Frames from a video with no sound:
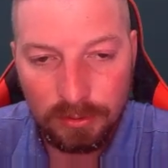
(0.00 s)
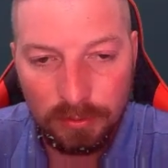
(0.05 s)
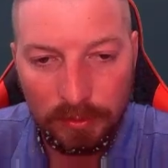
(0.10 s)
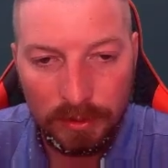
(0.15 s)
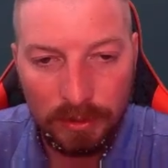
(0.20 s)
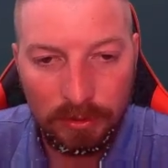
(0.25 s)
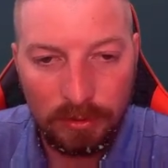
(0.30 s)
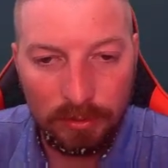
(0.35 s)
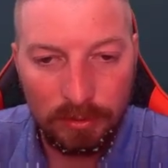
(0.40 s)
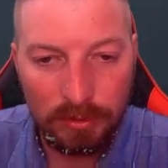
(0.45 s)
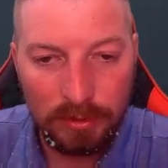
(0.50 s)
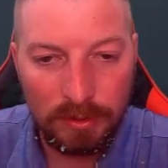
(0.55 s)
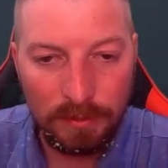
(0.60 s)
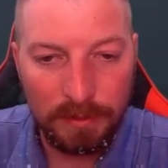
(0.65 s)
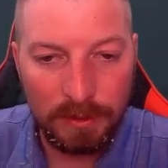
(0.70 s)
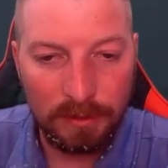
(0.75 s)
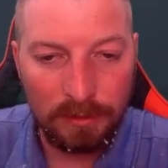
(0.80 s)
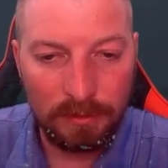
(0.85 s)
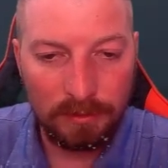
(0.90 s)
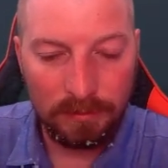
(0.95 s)
when you do
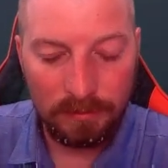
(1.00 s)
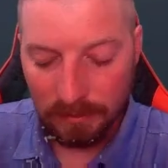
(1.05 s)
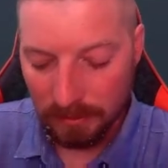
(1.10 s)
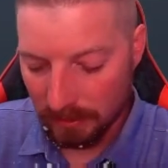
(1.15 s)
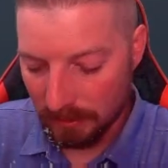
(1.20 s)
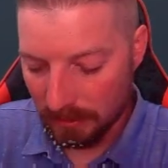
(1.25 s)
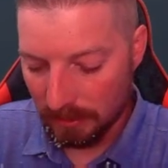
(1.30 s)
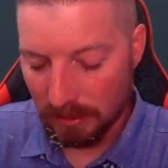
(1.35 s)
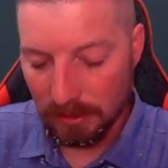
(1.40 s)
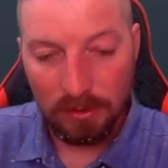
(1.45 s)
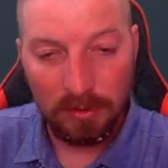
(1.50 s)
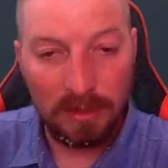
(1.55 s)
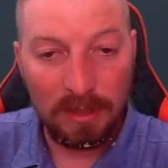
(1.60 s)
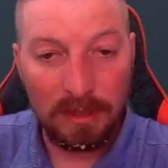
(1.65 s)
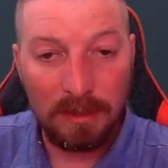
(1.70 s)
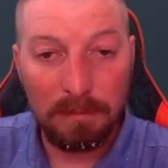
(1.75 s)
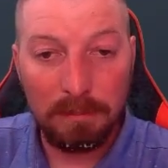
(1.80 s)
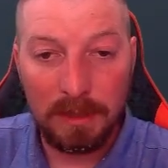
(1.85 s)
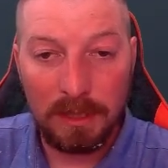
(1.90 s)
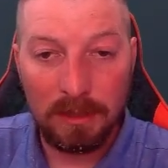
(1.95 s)
something you
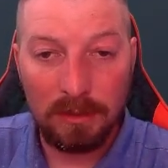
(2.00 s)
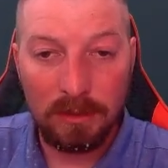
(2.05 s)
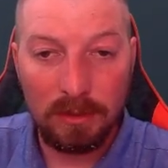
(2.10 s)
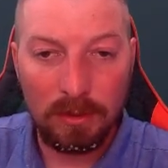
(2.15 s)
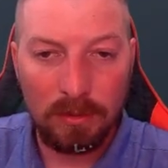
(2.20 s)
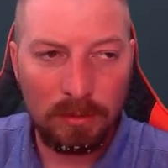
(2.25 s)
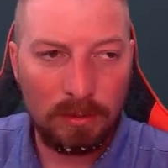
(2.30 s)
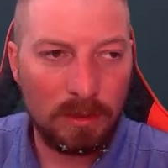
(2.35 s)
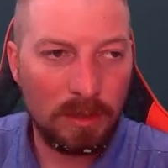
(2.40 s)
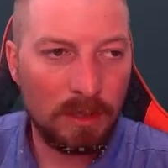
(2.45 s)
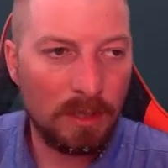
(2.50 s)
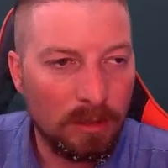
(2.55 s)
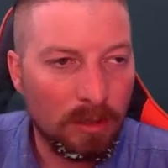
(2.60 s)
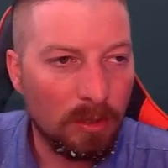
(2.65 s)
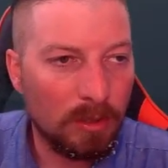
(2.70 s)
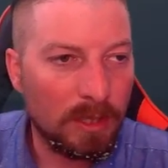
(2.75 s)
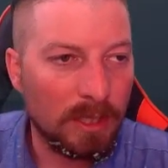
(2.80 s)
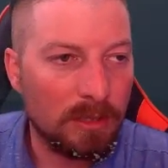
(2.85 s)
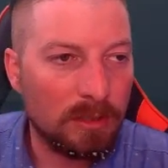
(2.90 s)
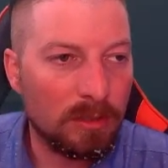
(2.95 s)
didn't mean to.
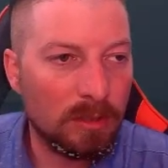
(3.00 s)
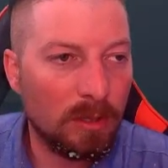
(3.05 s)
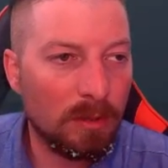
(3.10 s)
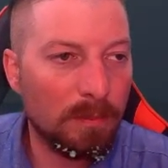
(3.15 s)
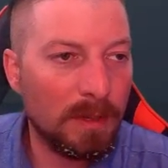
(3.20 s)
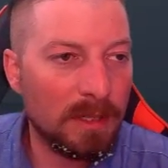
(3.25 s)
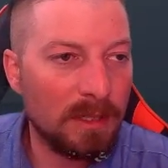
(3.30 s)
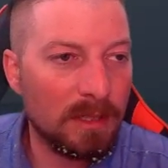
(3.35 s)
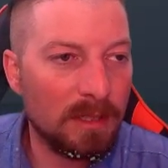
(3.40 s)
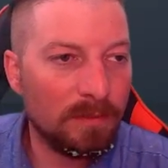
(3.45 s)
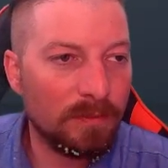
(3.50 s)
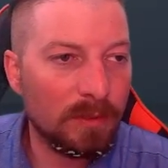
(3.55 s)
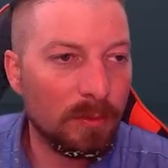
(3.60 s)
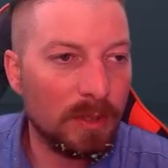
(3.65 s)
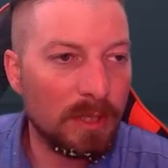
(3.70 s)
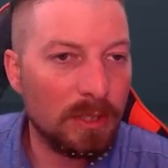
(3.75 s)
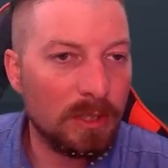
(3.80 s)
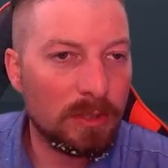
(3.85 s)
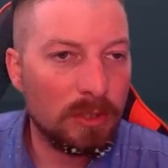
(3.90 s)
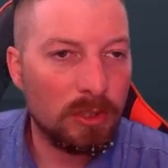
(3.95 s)
Okay, so many different
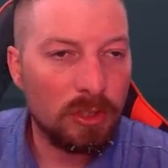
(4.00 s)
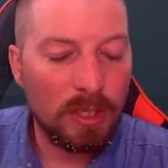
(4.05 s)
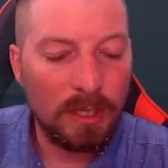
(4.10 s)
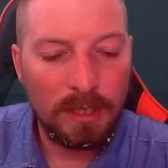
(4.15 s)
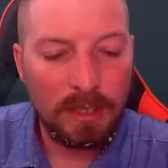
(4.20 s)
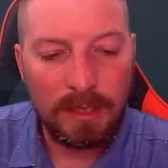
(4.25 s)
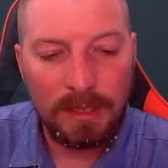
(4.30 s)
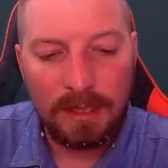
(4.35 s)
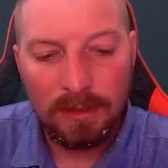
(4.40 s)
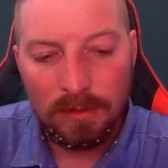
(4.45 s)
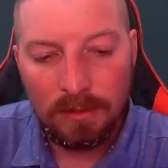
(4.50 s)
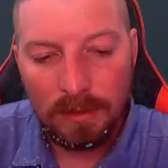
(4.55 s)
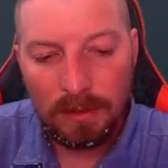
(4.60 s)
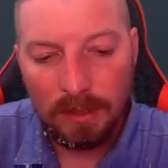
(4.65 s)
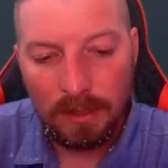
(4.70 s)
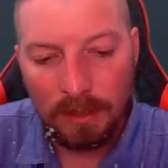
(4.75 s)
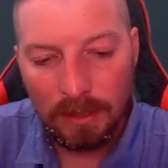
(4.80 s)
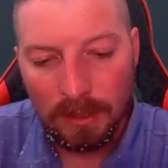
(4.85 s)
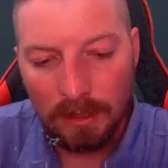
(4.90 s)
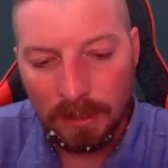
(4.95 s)
ways to check it out.
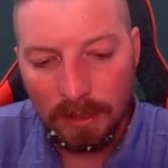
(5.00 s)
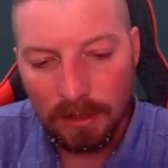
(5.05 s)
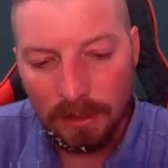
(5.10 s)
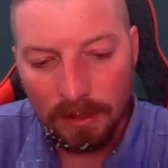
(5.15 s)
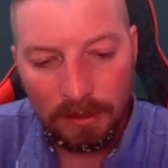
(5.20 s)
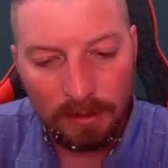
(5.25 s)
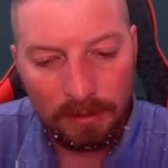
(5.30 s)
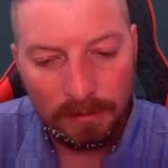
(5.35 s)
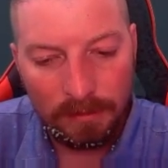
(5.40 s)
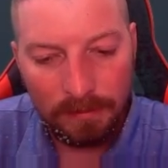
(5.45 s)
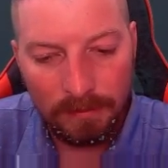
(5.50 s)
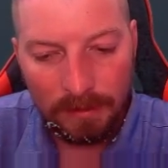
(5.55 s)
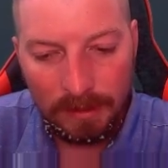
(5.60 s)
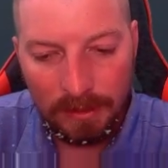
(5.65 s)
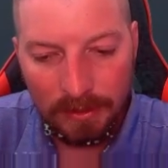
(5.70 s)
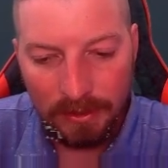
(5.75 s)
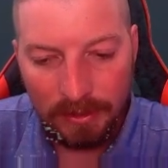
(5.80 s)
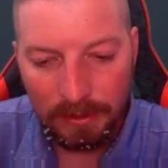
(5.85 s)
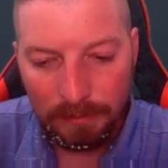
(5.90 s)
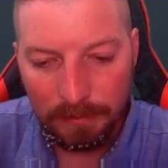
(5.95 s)
And I think